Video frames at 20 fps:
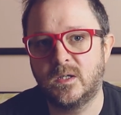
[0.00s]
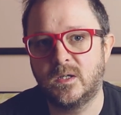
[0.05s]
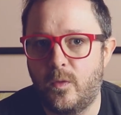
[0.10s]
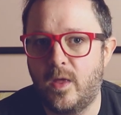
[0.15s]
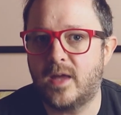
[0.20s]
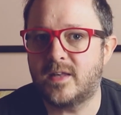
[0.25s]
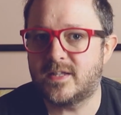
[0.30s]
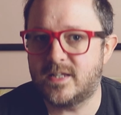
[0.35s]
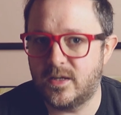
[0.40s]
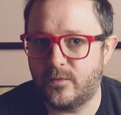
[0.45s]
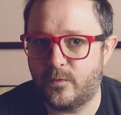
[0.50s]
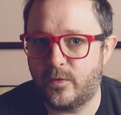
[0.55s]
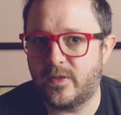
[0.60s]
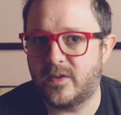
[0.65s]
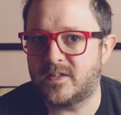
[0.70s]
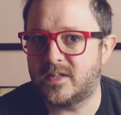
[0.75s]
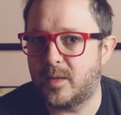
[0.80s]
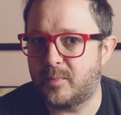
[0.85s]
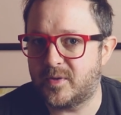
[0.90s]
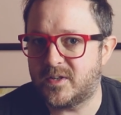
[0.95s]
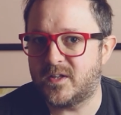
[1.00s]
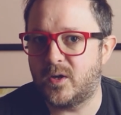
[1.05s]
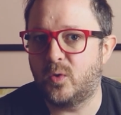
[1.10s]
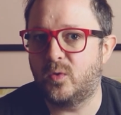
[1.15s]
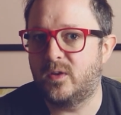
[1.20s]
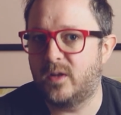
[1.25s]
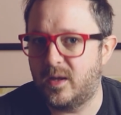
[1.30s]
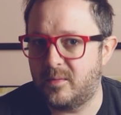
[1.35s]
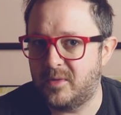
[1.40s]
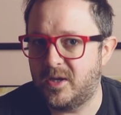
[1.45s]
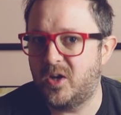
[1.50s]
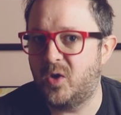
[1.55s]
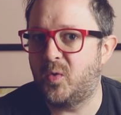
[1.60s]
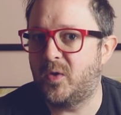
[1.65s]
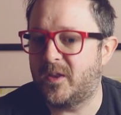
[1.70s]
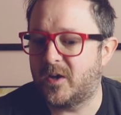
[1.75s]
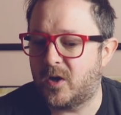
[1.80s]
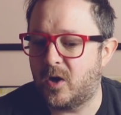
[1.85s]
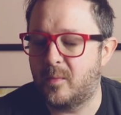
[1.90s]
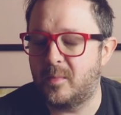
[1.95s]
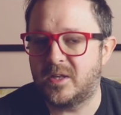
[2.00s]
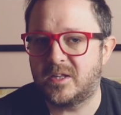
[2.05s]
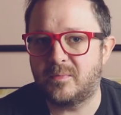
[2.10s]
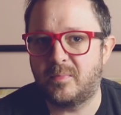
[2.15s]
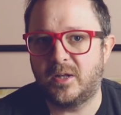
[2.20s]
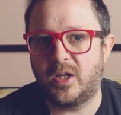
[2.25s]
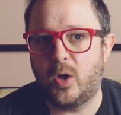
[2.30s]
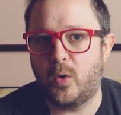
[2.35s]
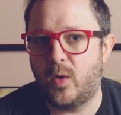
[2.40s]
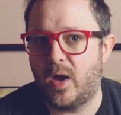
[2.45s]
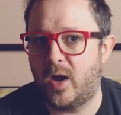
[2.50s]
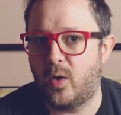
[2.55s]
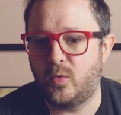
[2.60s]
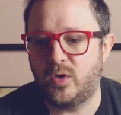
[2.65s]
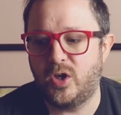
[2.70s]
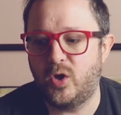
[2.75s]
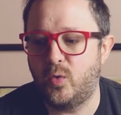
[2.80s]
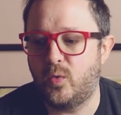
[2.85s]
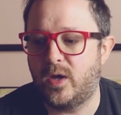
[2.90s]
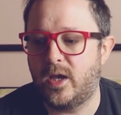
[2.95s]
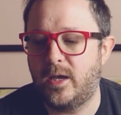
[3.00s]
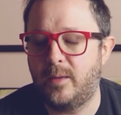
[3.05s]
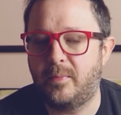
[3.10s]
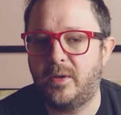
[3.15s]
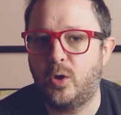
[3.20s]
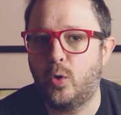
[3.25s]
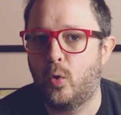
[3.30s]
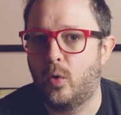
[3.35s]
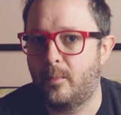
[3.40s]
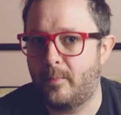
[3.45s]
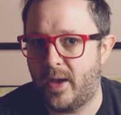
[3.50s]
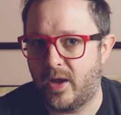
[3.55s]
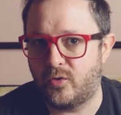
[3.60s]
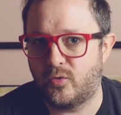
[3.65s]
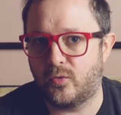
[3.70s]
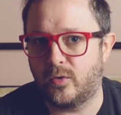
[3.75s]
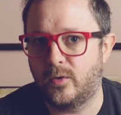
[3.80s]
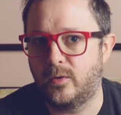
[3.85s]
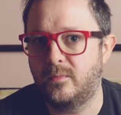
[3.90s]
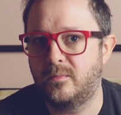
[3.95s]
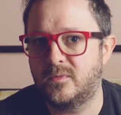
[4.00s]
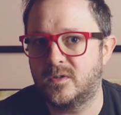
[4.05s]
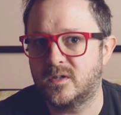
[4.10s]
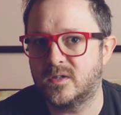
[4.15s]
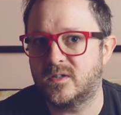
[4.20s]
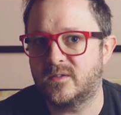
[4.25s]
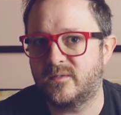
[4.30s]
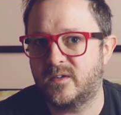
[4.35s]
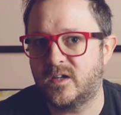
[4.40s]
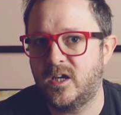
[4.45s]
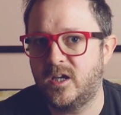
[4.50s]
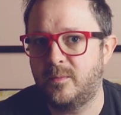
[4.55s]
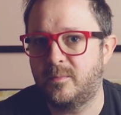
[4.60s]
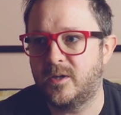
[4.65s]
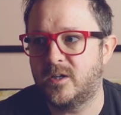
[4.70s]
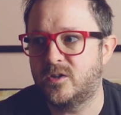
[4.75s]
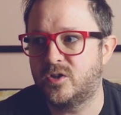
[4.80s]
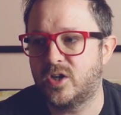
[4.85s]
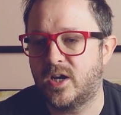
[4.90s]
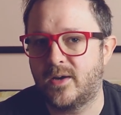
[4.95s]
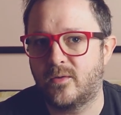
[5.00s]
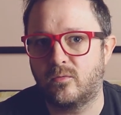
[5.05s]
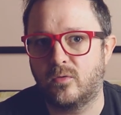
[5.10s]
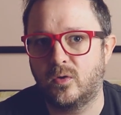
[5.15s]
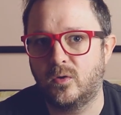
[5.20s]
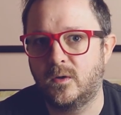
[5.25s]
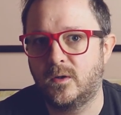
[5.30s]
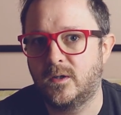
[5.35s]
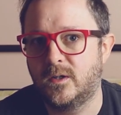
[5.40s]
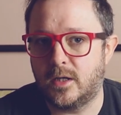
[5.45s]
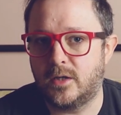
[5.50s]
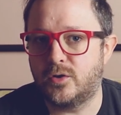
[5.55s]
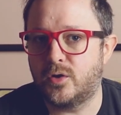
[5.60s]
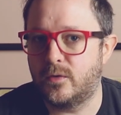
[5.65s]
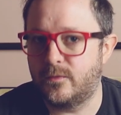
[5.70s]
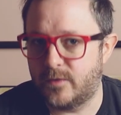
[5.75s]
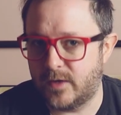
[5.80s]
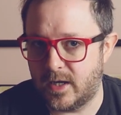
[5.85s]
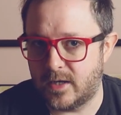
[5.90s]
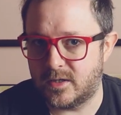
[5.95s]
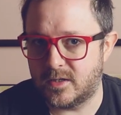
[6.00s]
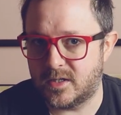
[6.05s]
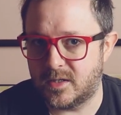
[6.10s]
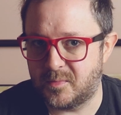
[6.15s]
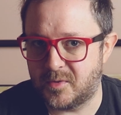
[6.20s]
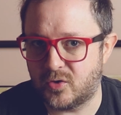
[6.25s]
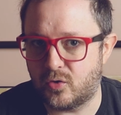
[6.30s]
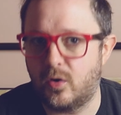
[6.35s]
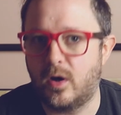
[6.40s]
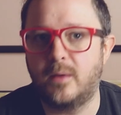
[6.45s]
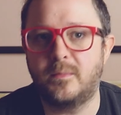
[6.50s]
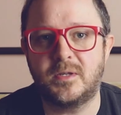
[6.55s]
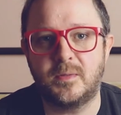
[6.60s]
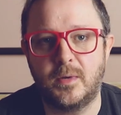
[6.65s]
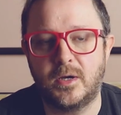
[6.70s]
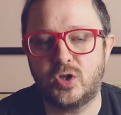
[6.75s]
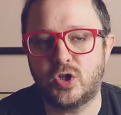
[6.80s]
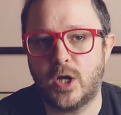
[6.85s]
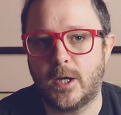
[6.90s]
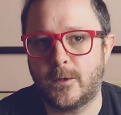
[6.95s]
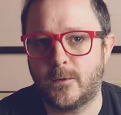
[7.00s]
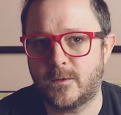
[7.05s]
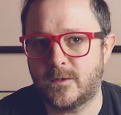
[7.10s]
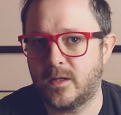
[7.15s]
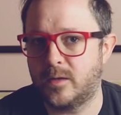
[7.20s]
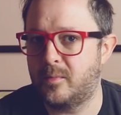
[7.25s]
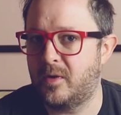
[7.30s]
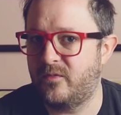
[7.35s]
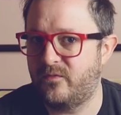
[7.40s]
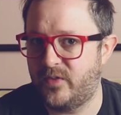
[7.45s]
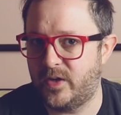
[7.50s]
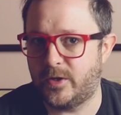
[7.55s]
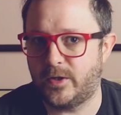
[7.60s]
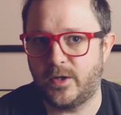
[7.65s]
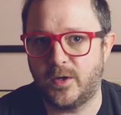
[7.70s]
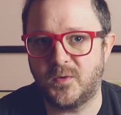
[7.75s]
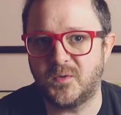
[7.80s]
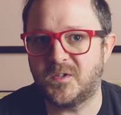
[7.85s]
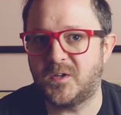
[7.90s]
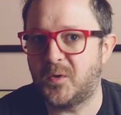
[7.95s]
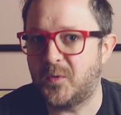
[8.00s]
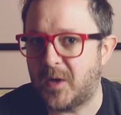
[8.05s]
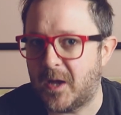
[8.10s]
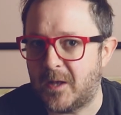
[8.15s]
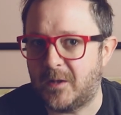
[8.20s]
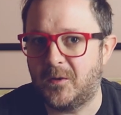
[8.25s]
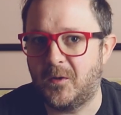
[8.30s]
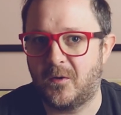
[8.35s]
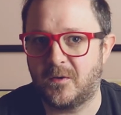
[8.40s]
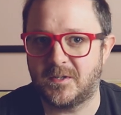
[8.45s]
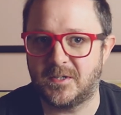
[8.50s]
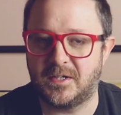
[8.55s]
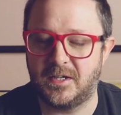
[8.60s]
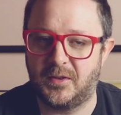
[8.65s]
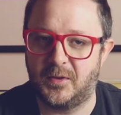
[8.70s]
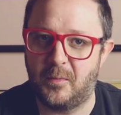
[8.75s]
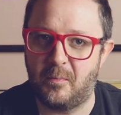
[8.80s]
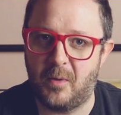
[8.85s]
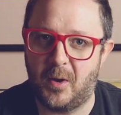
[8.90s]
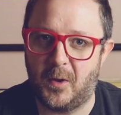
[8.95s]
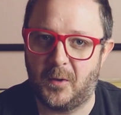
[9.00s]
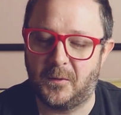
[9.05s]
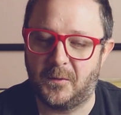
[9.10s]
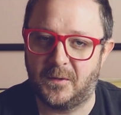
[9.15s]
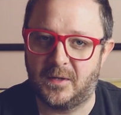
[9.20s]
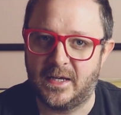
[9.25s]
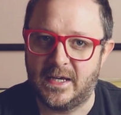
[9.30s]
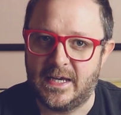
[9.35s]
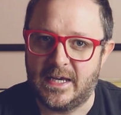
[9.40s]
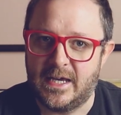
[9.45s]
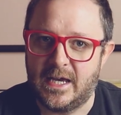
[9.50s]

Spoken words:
That's it for this episode. Let me know in the comments below how you keep your bedroom. Just keep it general. And don't forget to subscribe to my channel so that my videos don't get lost in the pond.